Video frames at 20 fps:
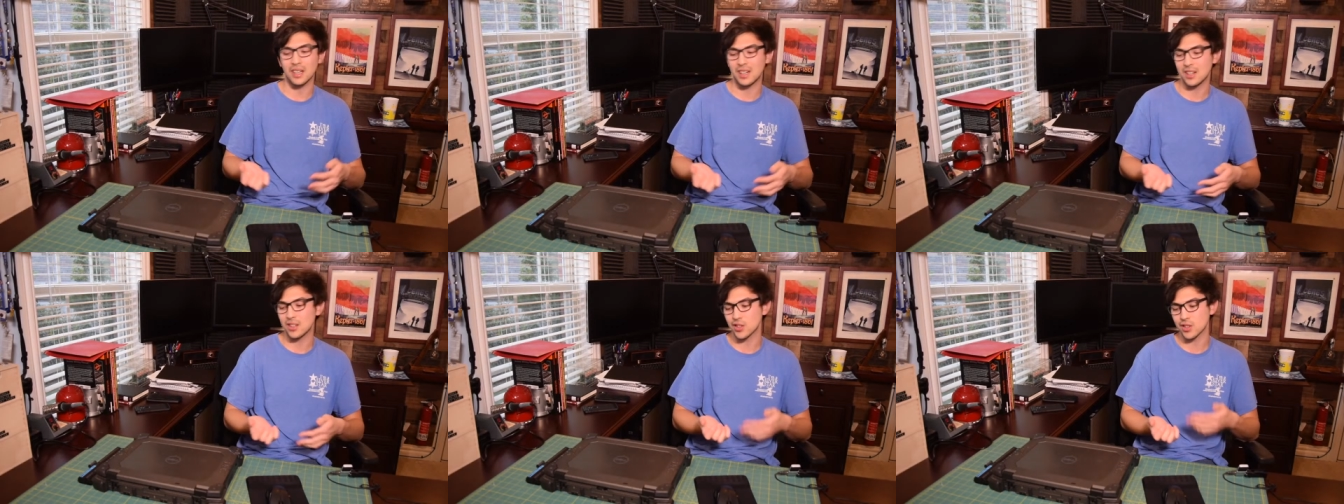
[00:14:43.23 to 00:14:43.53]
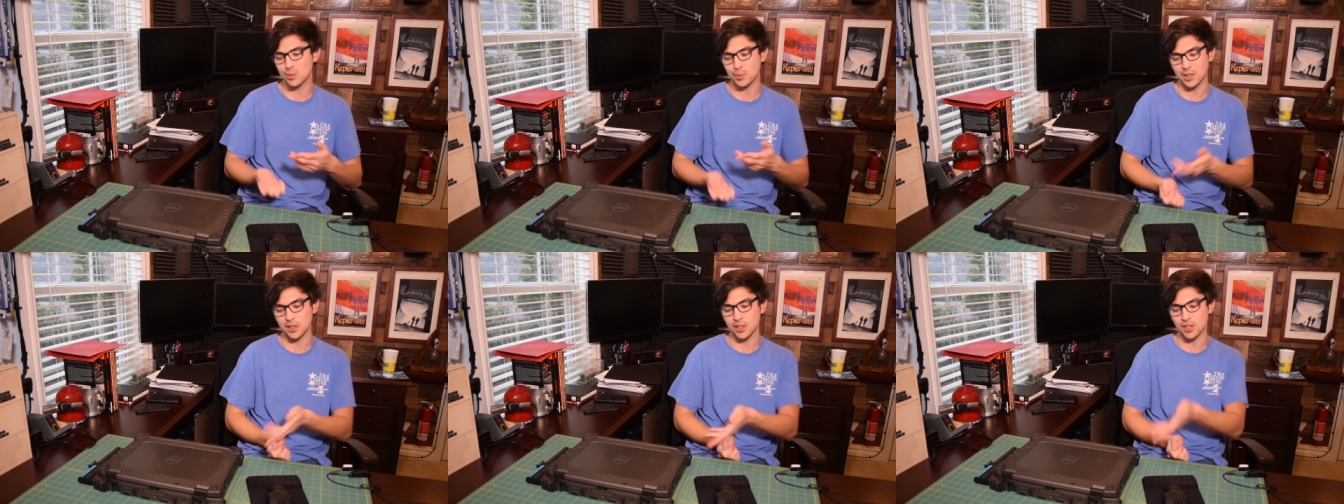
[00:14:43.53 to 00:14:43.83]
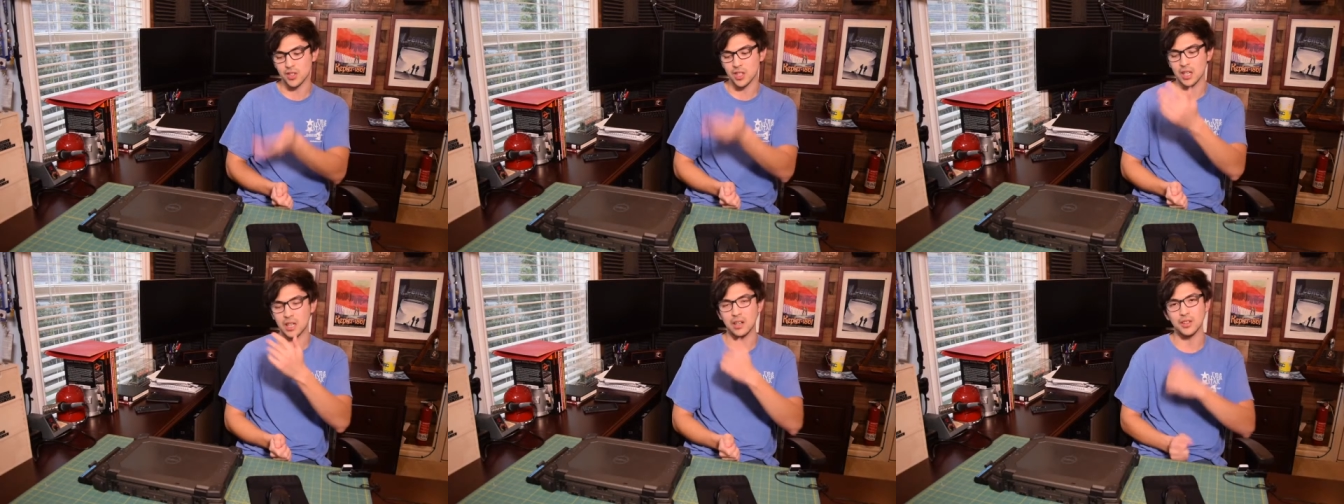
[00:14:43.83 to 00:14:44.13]
I just wanted to
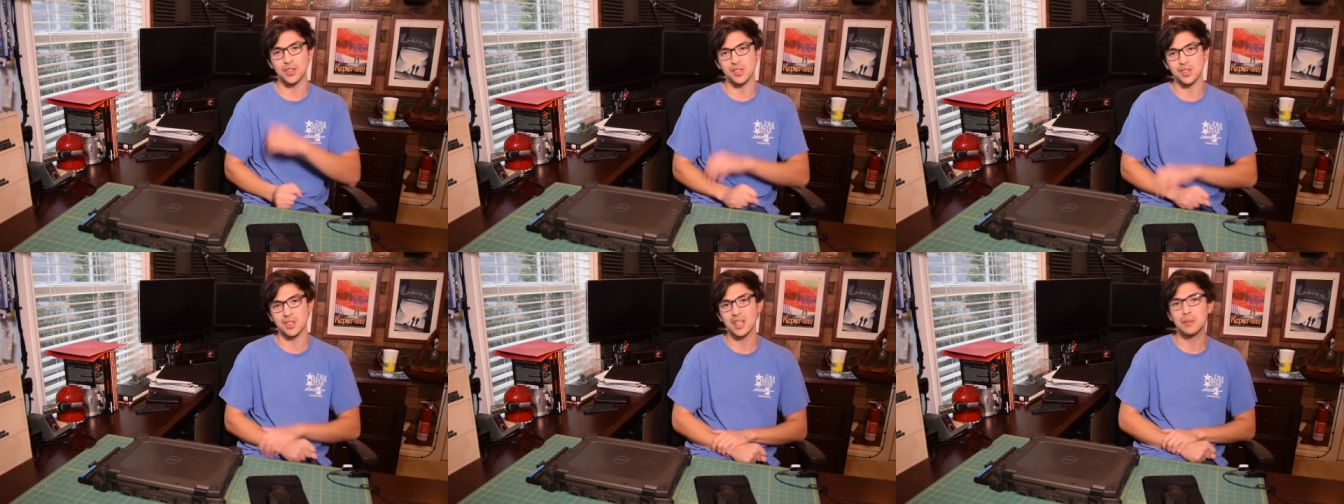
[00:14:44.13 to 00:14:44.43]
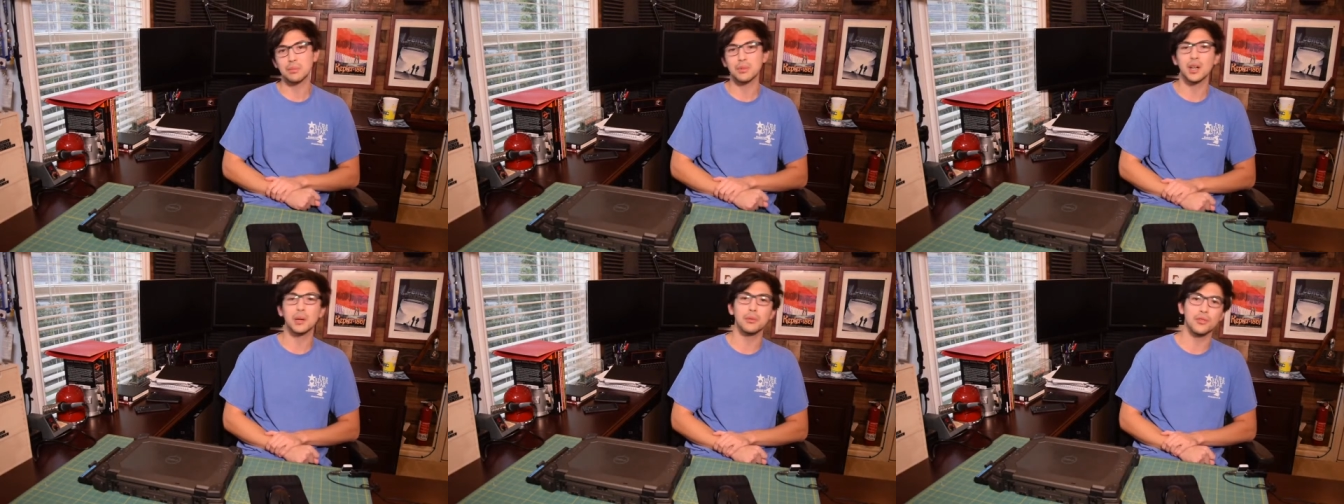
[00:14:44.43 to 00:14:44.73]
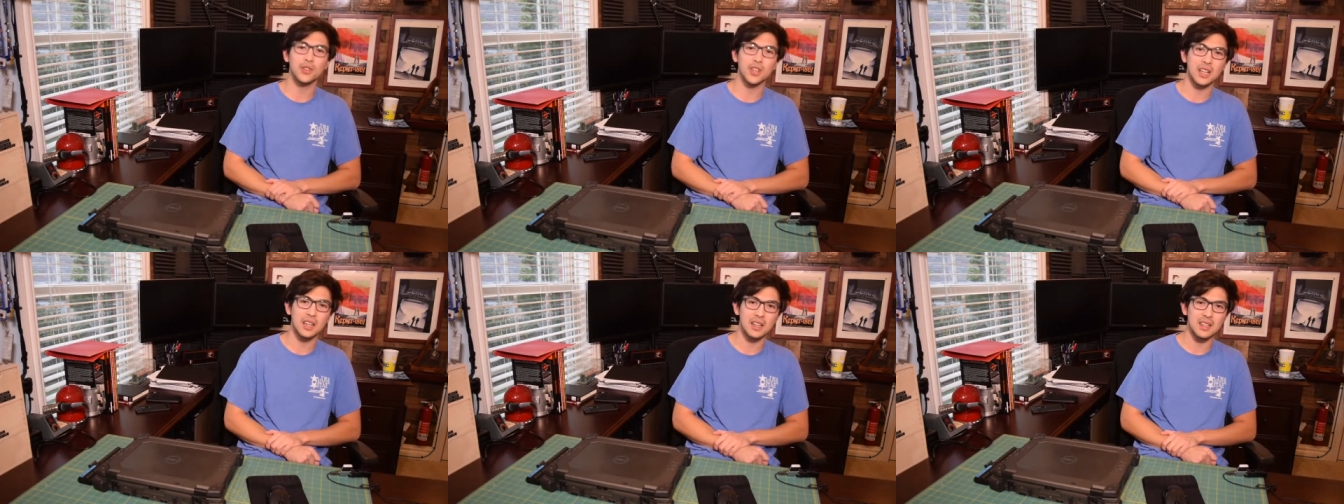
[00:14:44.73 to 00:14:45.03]
check out this laptop
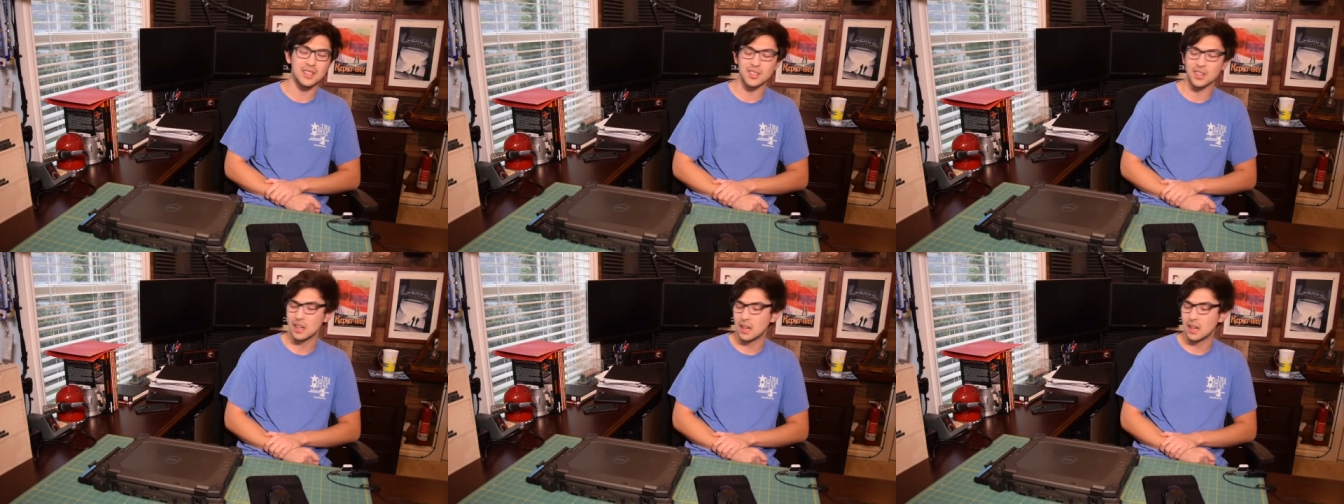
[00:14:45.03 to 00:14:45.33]
with you guys.